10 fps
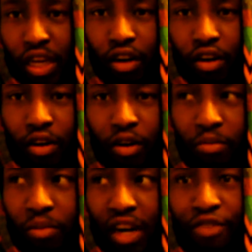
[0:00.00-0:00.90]

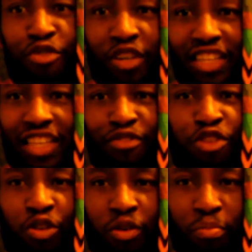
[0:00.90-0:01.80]
I've already given
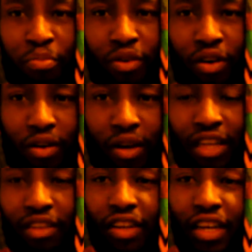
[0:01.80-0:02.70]
you a
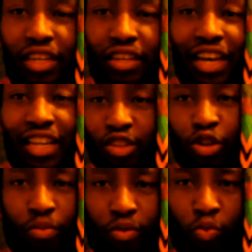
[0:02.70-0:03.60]
kind of like a heads
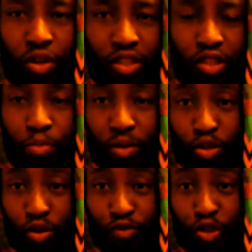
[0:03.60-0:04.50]
up on what the
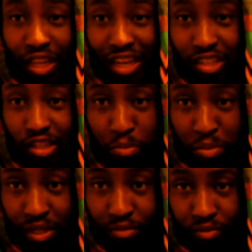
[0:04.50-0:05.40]
topic of today is going to
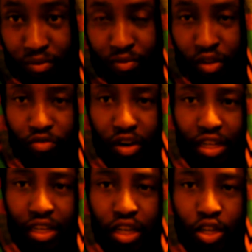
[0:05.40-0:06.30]
be.
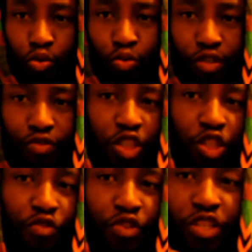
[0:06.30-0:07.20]
Right, so we just finished
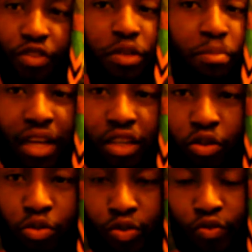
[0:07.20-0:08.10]
the Feast of
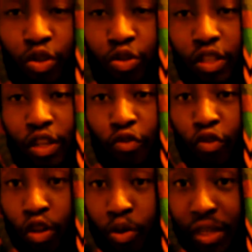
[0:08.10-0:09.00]
Tabernacles. For those of you that are
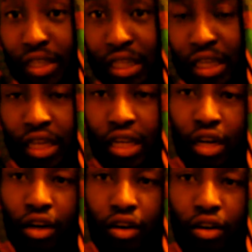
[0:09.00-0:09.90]
following,
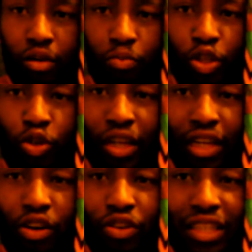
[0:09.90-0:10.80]
we know
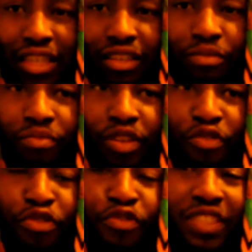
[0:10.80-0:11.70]
that on the
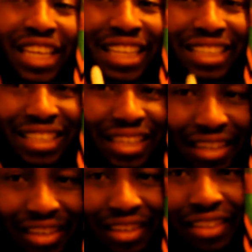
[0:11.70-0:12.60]
15th
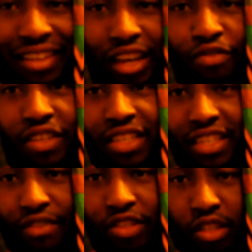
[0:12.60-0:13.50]
day of the
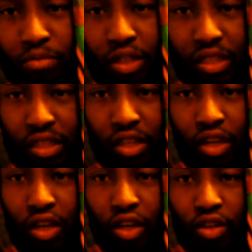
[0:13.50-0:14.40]
7th month,
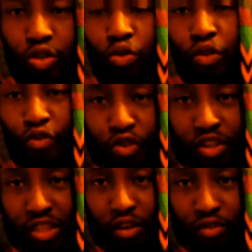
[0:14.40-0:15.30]
so the
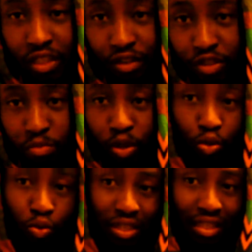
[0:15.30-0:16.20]
first day of the 7th
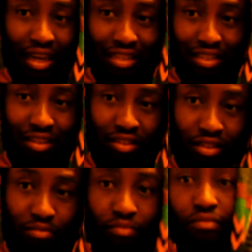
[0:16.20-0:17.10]
month was
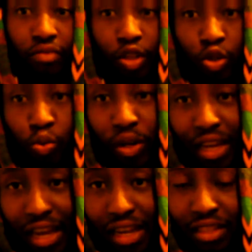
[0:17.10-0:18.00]
19th, the
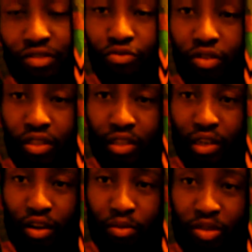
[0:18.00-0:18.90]
28th
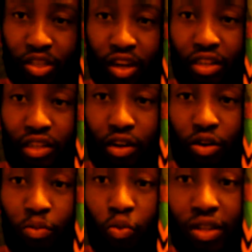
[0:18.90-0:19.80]

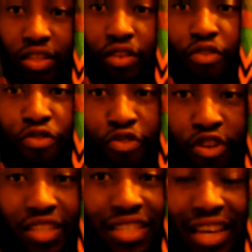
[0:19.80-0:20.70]
was the
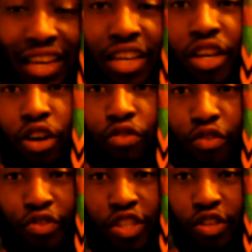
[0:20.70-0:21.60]
first day of the
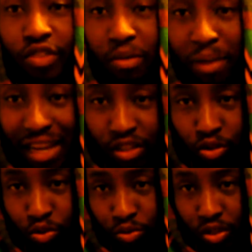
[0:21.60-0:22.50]
Feast of
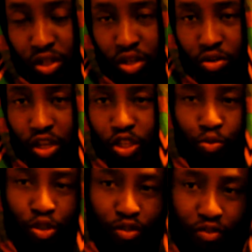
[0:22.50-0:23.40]
Tabernacles. Okay, so
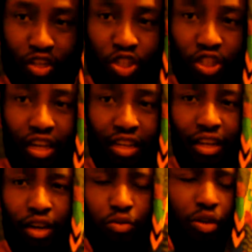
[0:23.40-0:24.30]
we just finished that
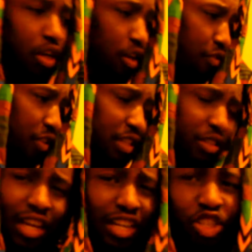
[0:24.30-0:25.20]
now,
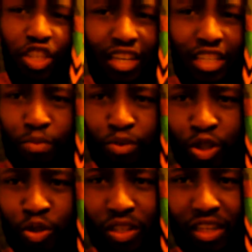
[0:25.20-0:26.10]
feeling energized
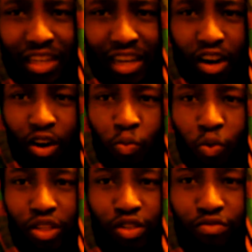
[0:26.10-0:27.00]
spiritually, and I can't
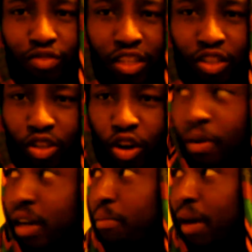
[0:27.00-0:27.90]
wait to really just come
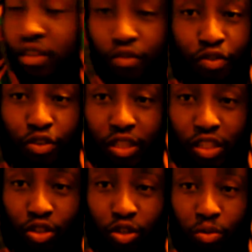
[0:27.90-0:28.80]
out of the battlefield
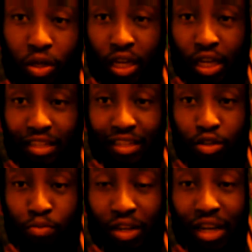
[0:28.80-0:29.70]
and, you know, start
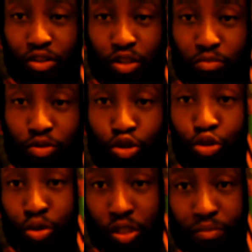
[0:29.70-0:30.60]
to bring out some
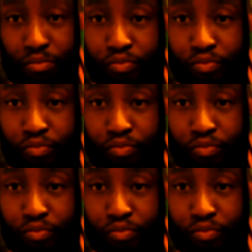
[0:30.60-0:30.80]
truth,